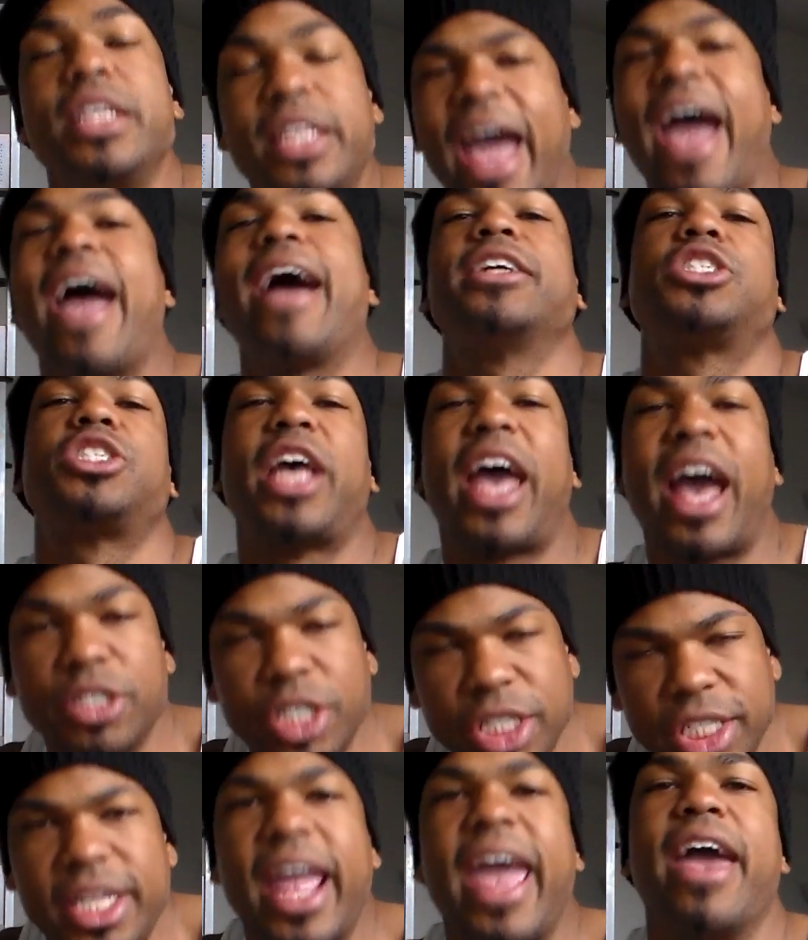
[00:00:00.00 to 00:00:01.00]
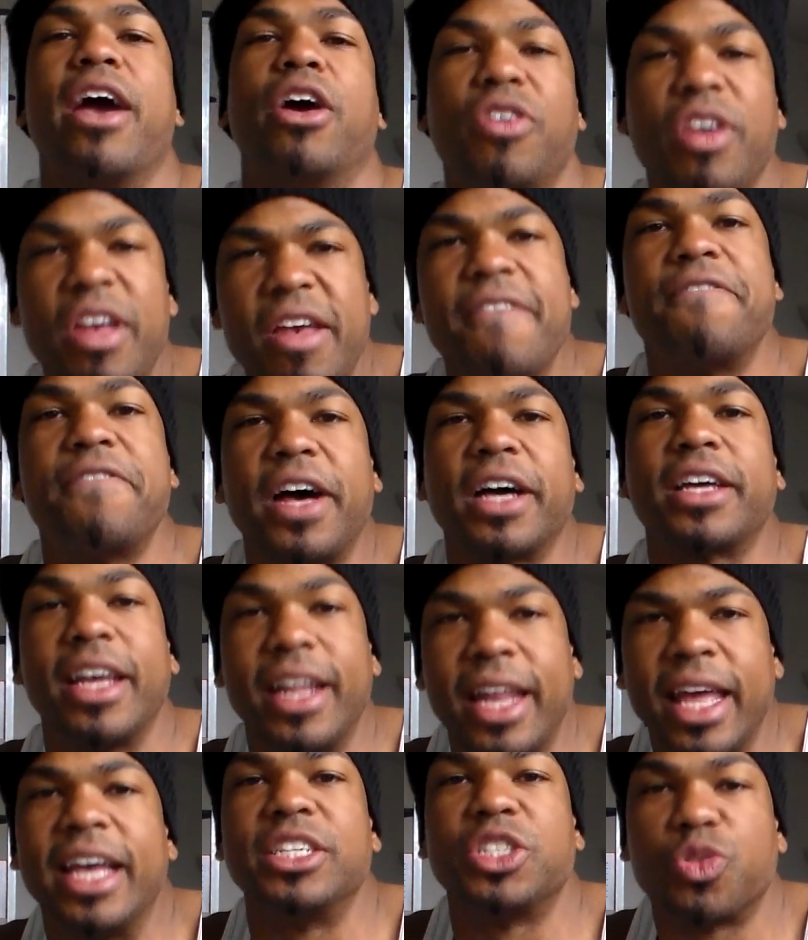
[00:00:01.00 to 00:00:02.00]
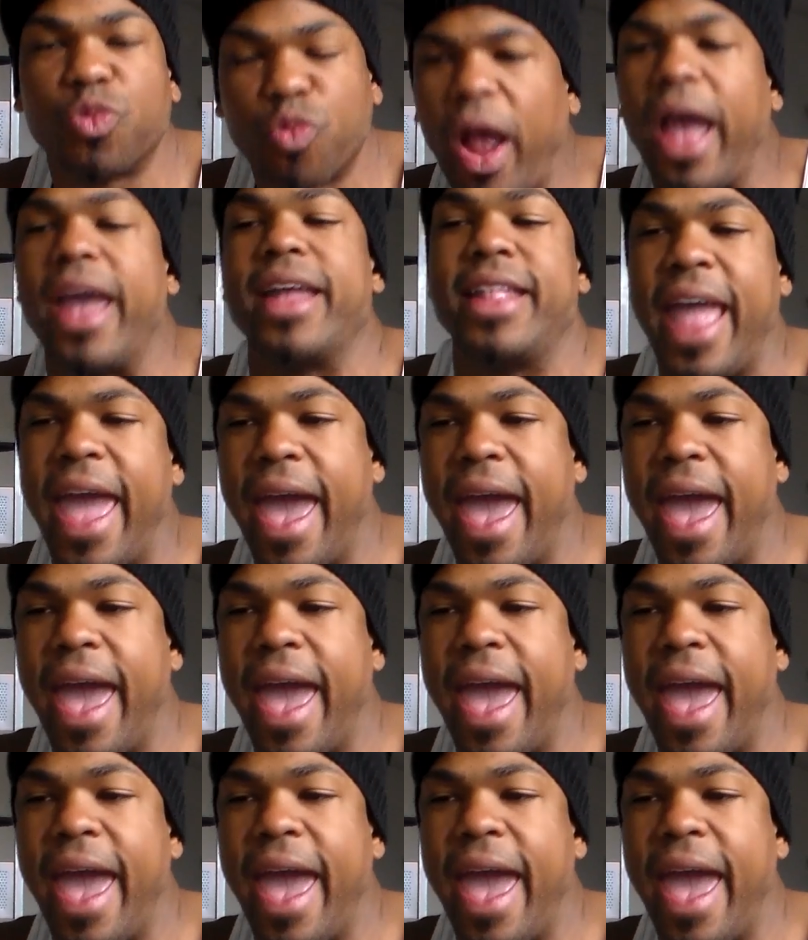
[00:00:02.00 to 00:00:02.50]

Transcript: That's how stale he fucking is right